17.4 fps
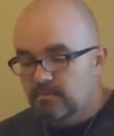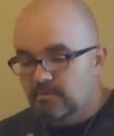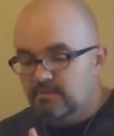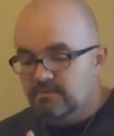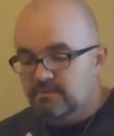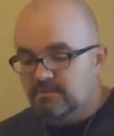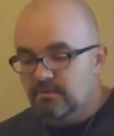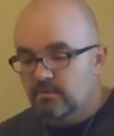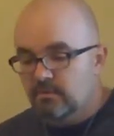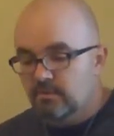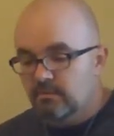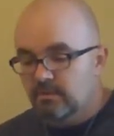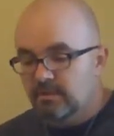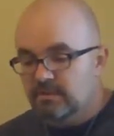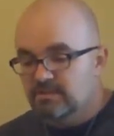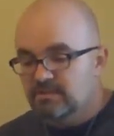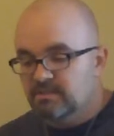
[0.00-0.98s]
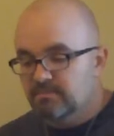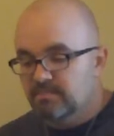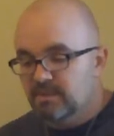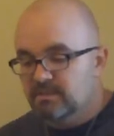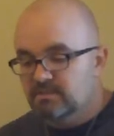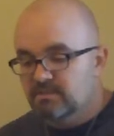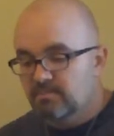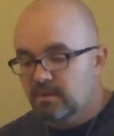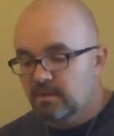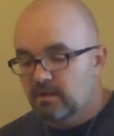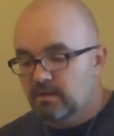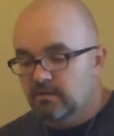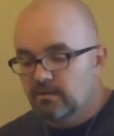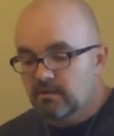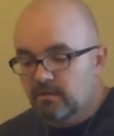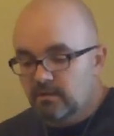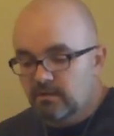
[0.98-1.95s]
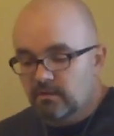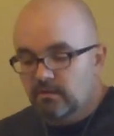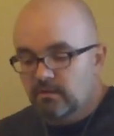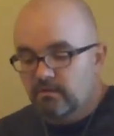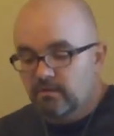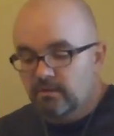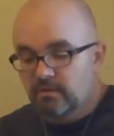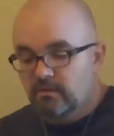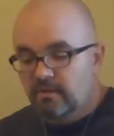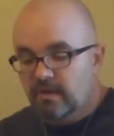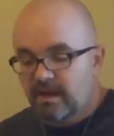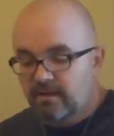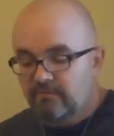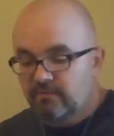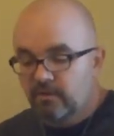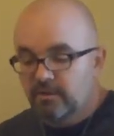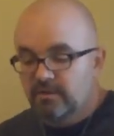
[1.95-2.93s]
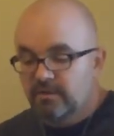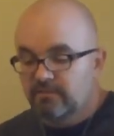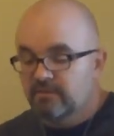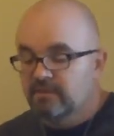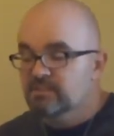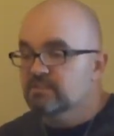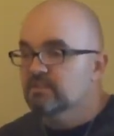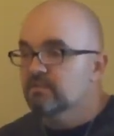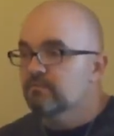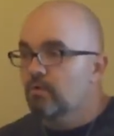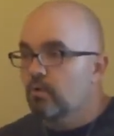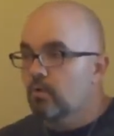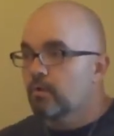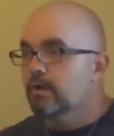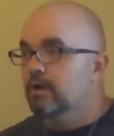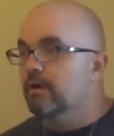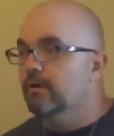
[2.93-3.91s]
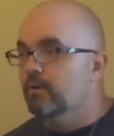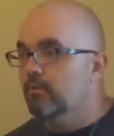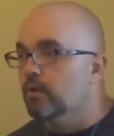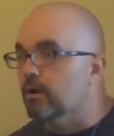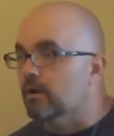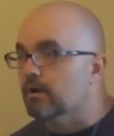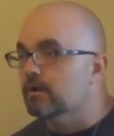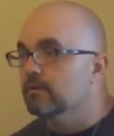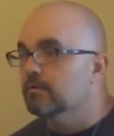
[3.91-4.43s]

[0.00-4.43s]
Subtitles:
So it really just depends upon, you got to follow the definition of ordinary work.